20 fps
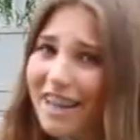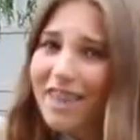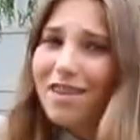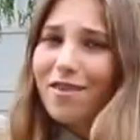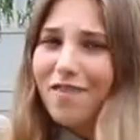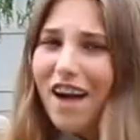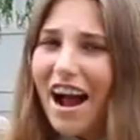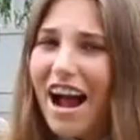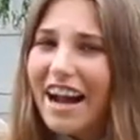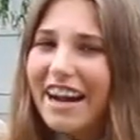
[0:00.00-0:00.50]
in
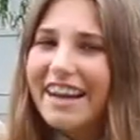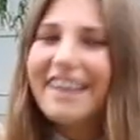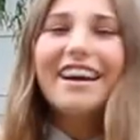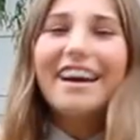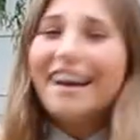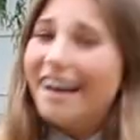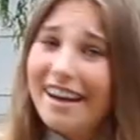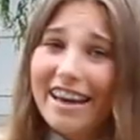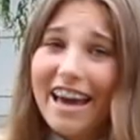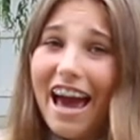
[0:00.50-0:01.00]
the rain
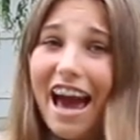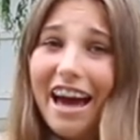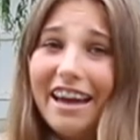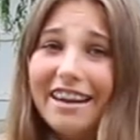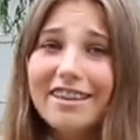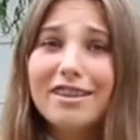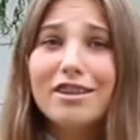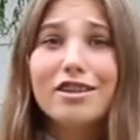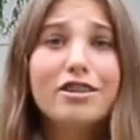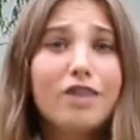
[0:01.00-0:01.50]
again?
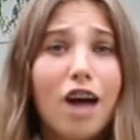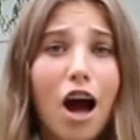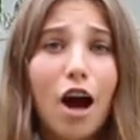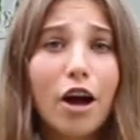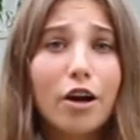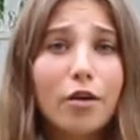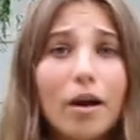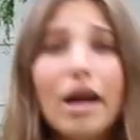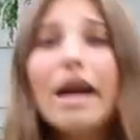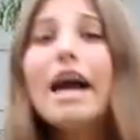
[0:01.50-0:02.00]
So
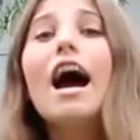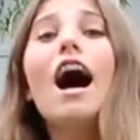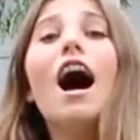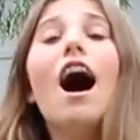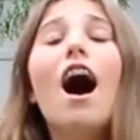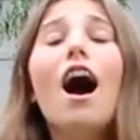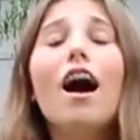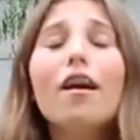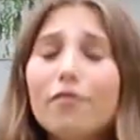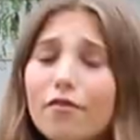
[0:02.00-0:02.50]

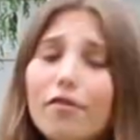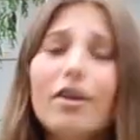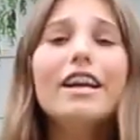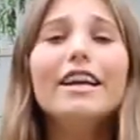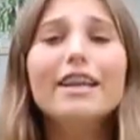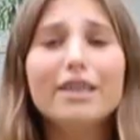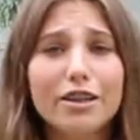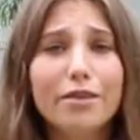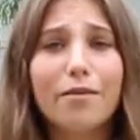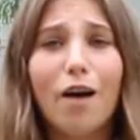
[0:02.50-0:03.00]
I
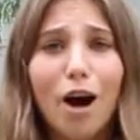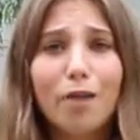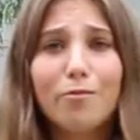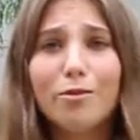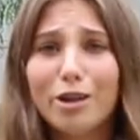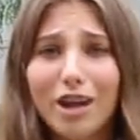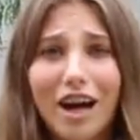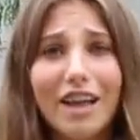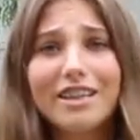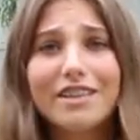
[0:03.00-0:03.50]
really do hope
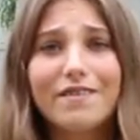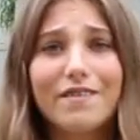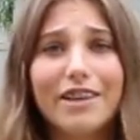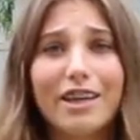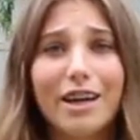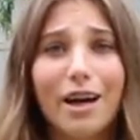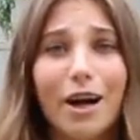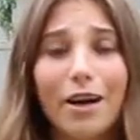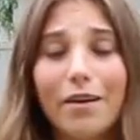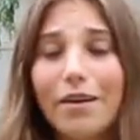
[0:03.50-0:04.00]
you liked this
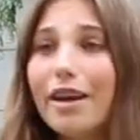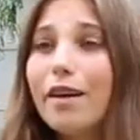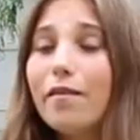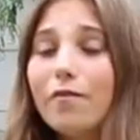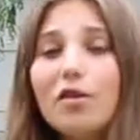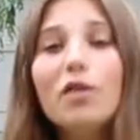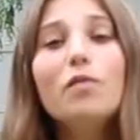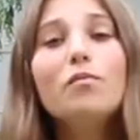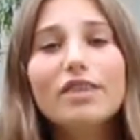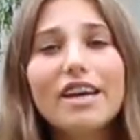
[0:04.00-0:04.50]
video.
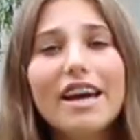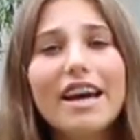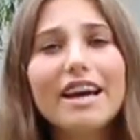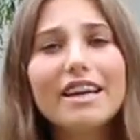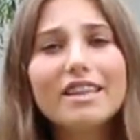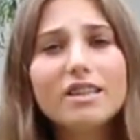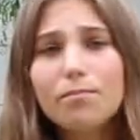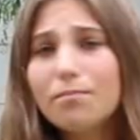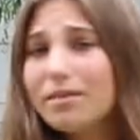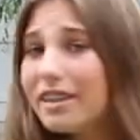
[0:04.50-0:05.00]
If you
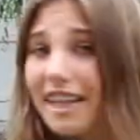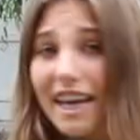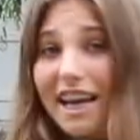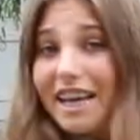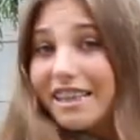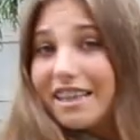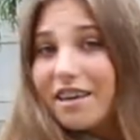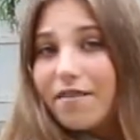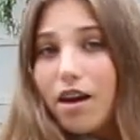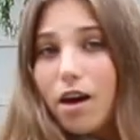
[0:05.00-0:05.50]
did,
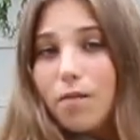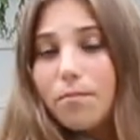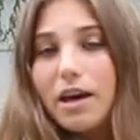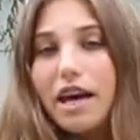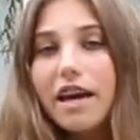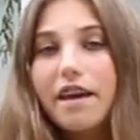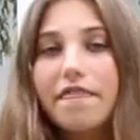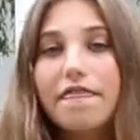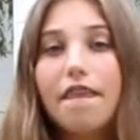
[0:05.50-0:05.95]
please give it a big